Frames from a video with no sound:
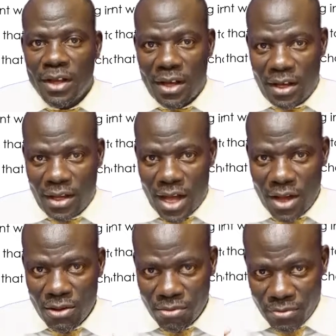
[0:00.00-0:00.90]

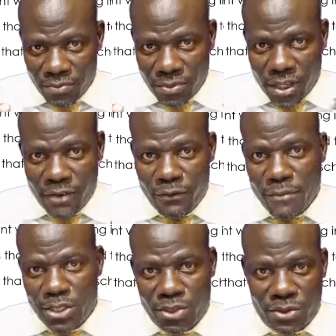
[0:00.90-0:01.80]
how
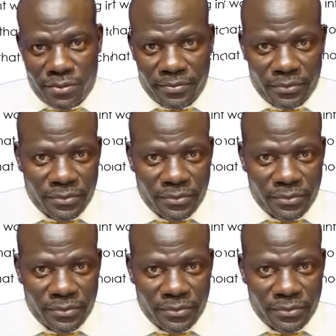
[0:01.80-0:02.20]
information